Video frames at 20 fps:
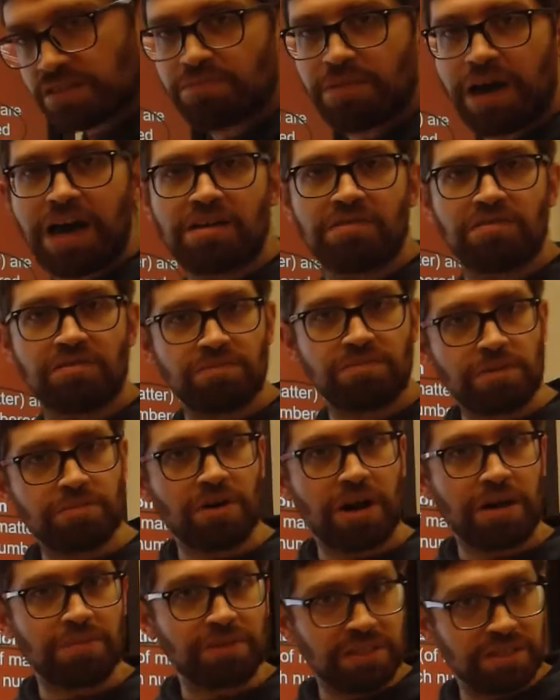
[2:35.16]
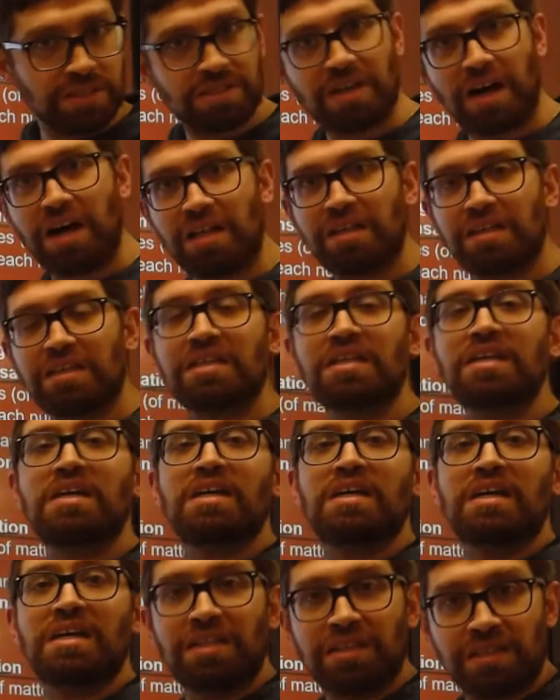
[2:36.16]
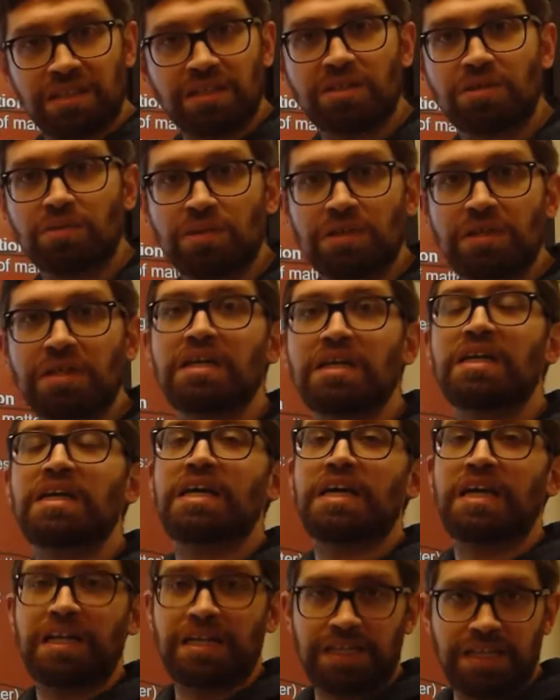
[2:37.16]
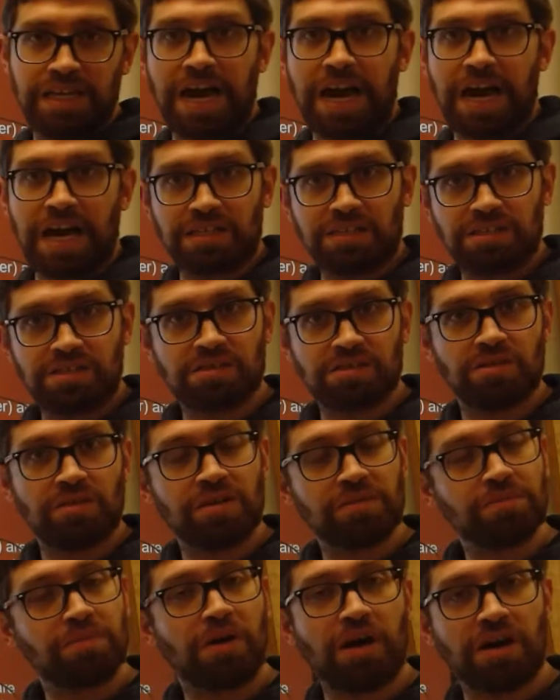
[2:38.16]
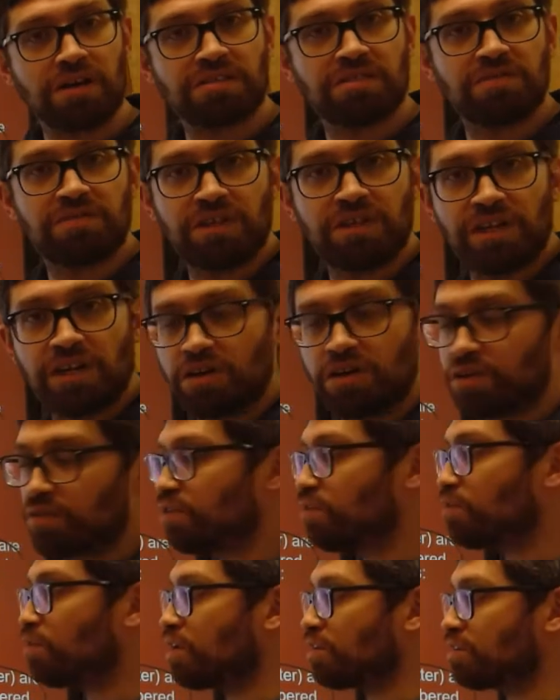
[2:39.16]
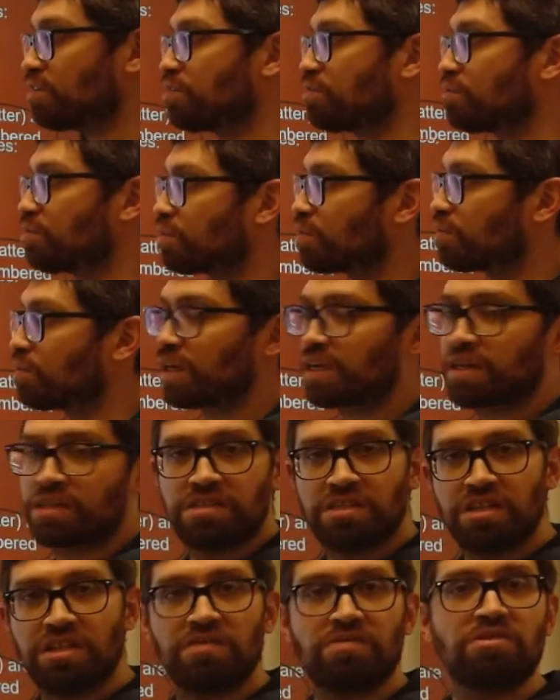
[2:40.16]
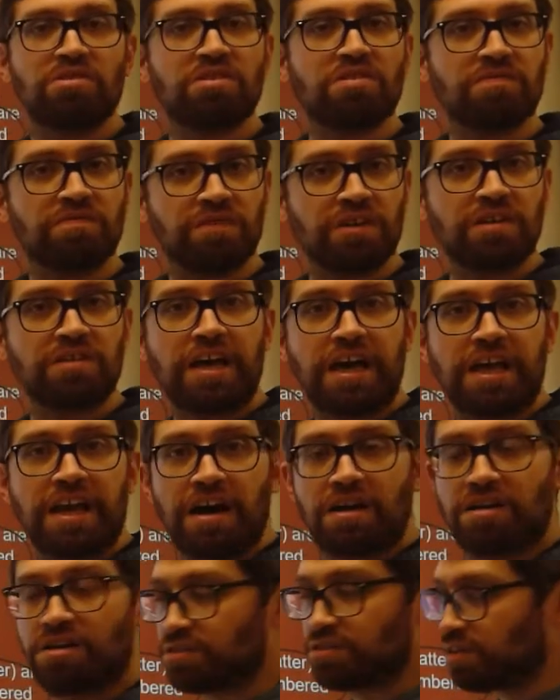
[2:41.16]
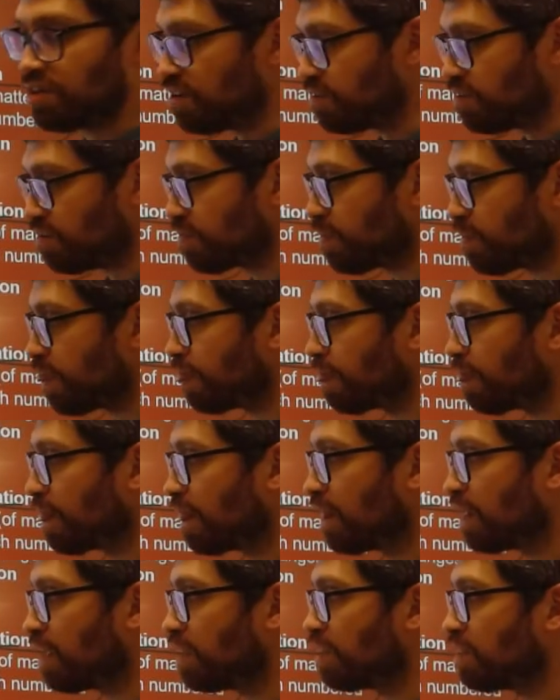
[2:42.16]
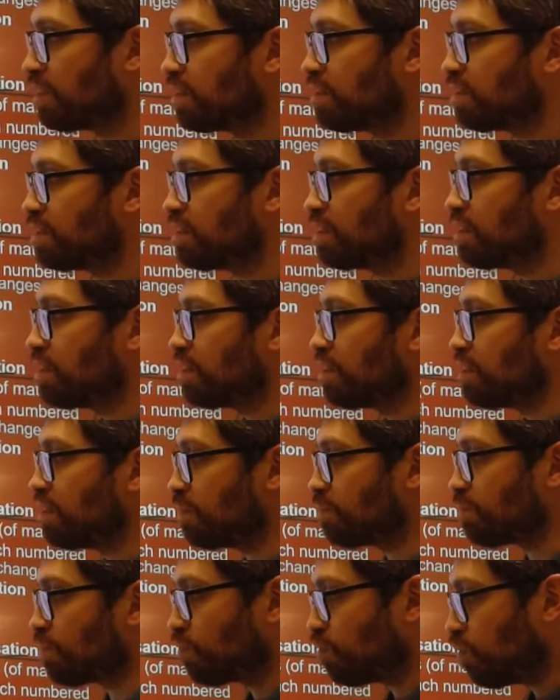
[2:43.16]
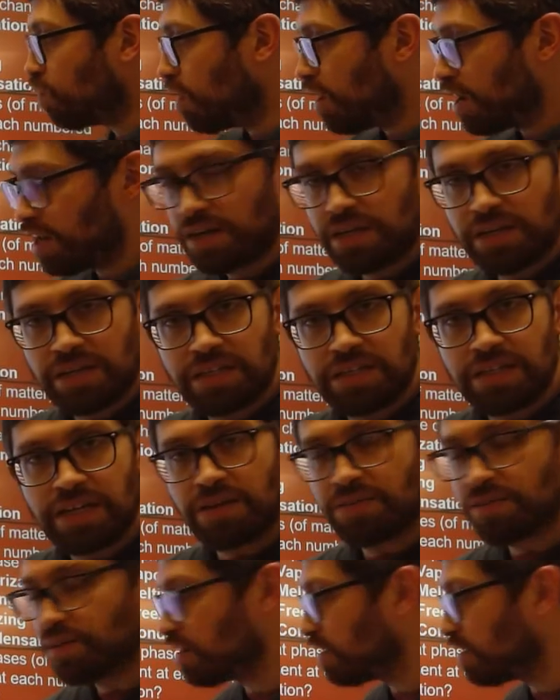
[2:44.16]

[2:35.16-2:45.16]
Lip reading: matter, remember I mean solid, liquid, and gas. Go ahead and pause the video if you want to real quick and see if you can figure that out on your own. Number 1, down there at